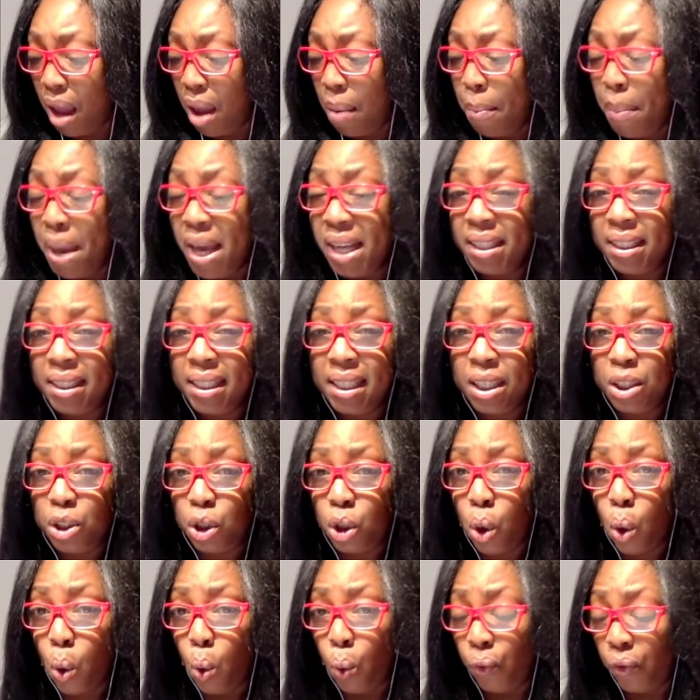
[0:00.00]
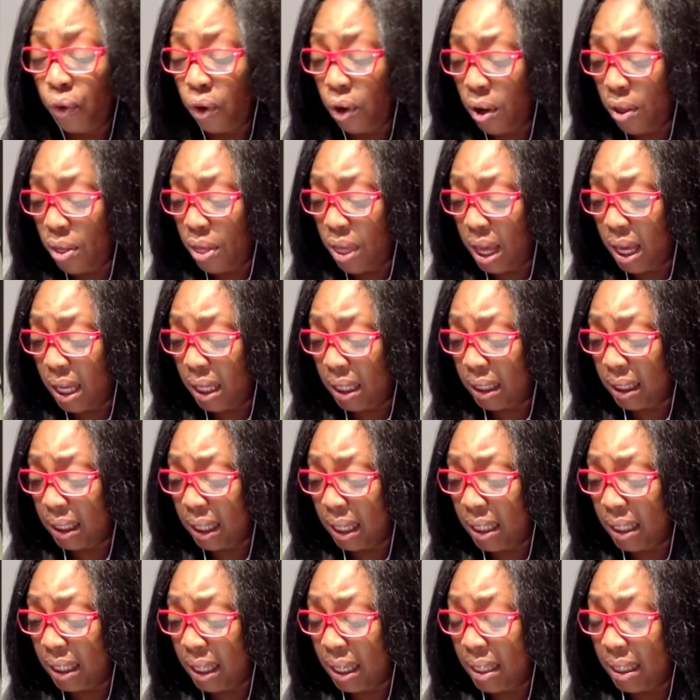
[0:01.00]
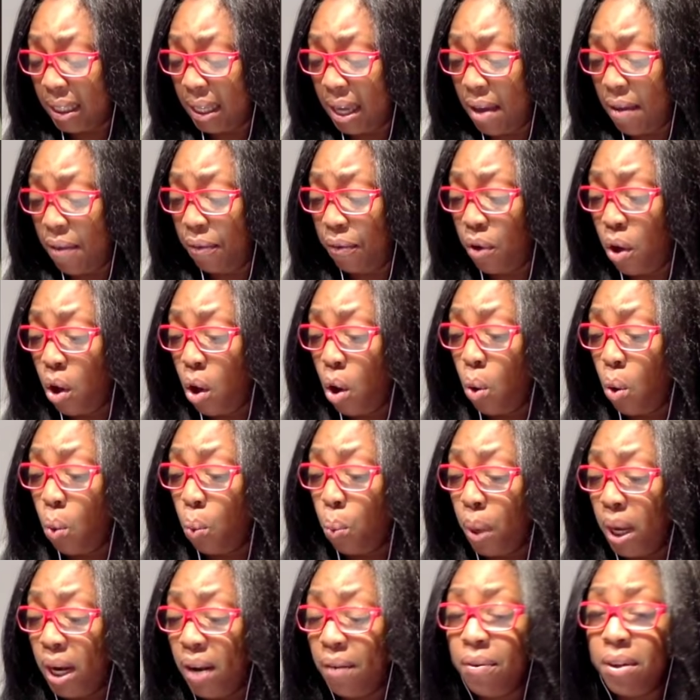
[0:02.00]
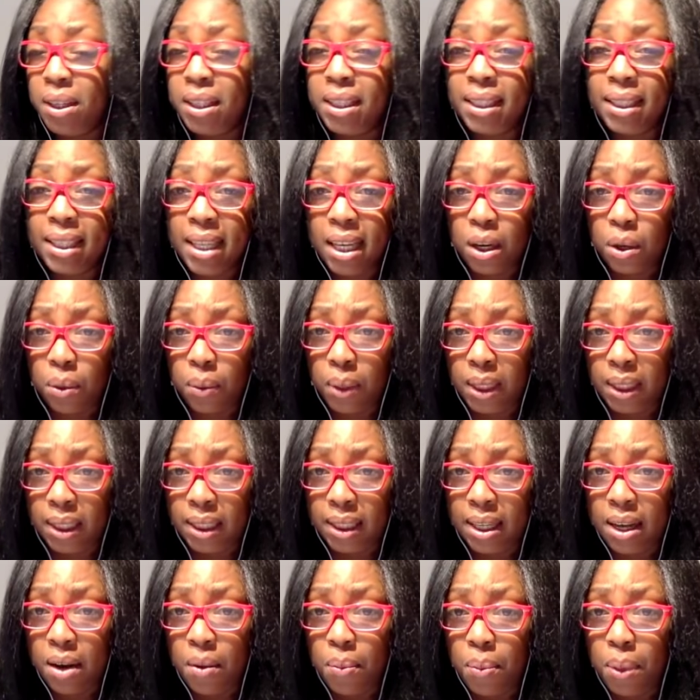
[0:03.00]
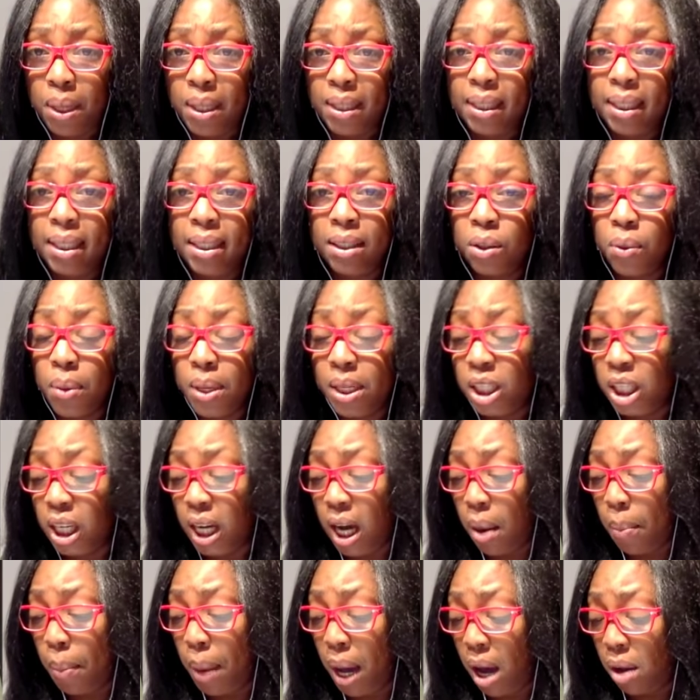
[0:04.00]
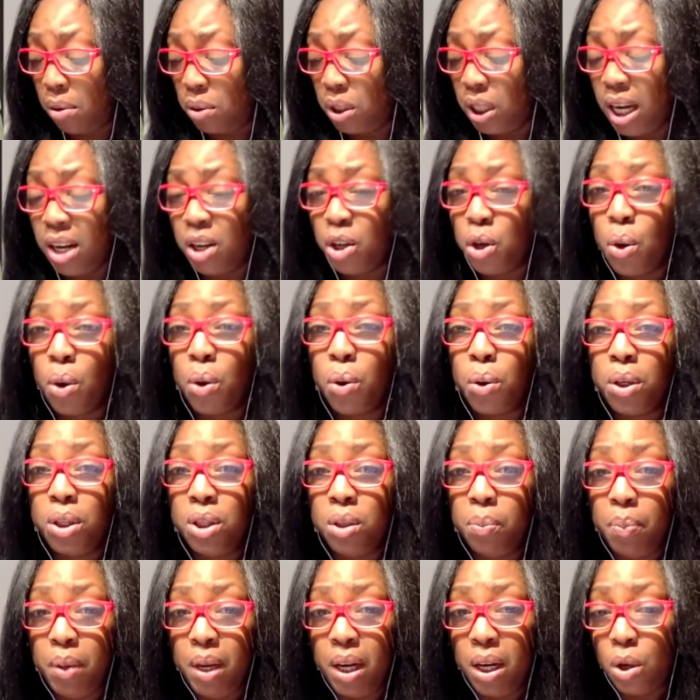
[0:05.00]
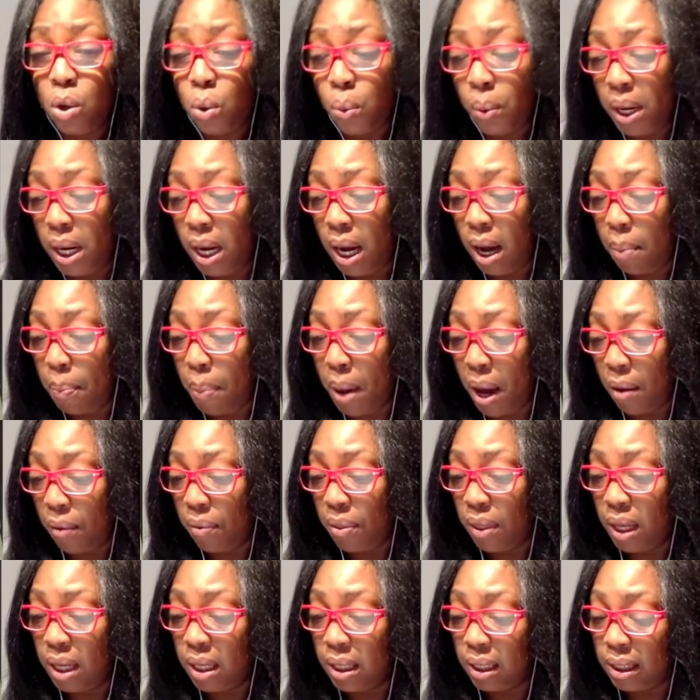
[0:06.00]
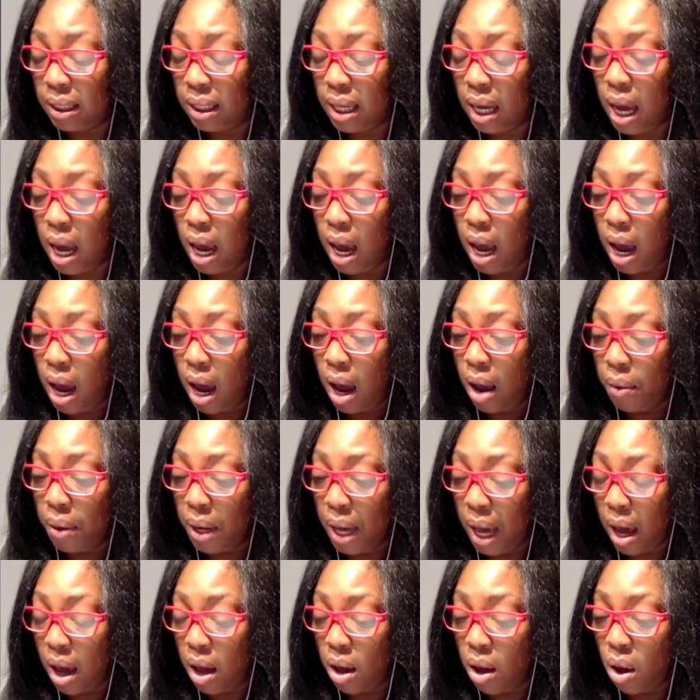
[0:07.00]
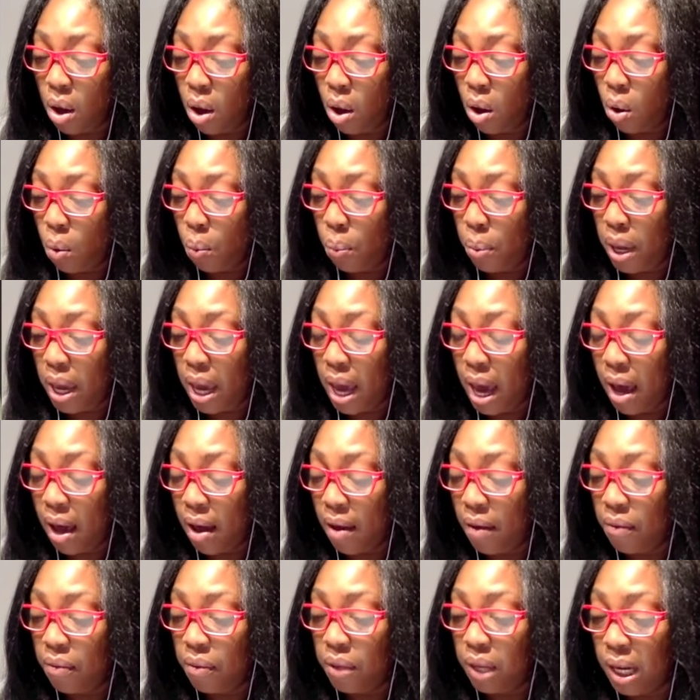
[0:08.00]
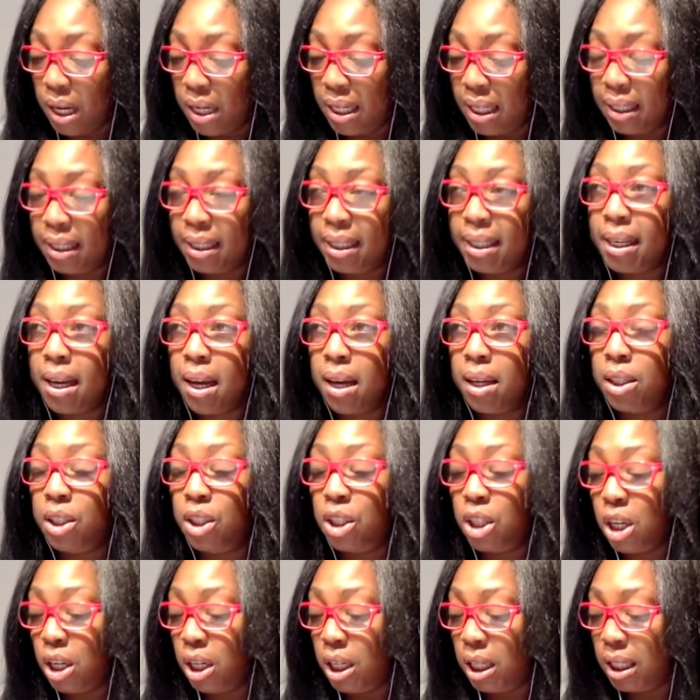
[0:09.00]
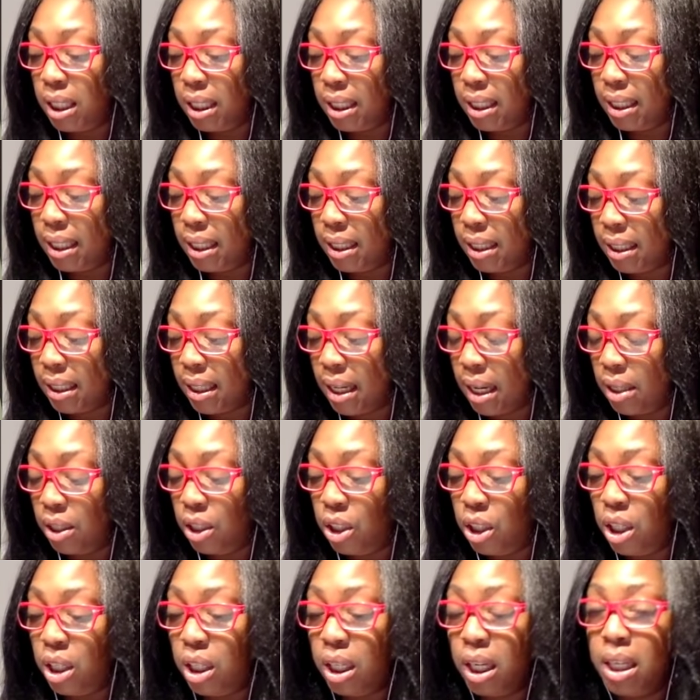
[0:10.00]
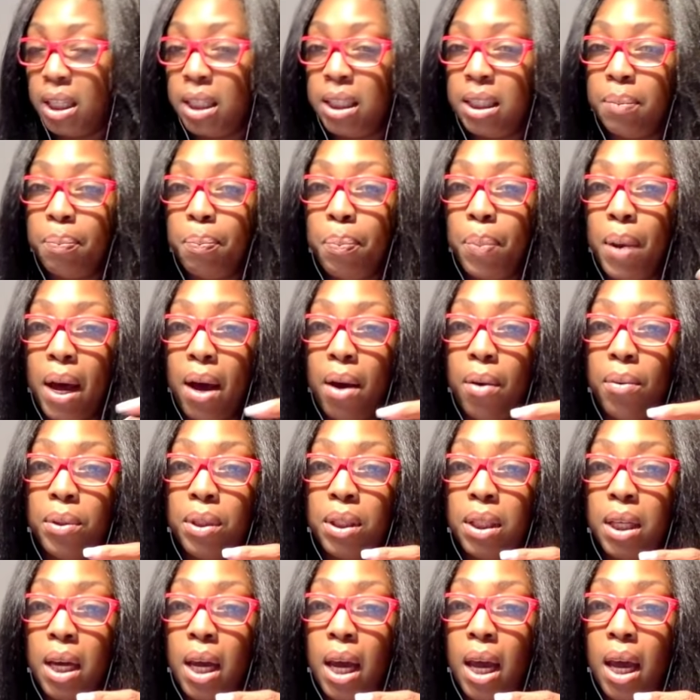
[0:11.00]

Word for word: message over this. It's as if whatever secrets there was is going to come out, and you're going to be knowing about this. Okay, we have discussion. This discussion is about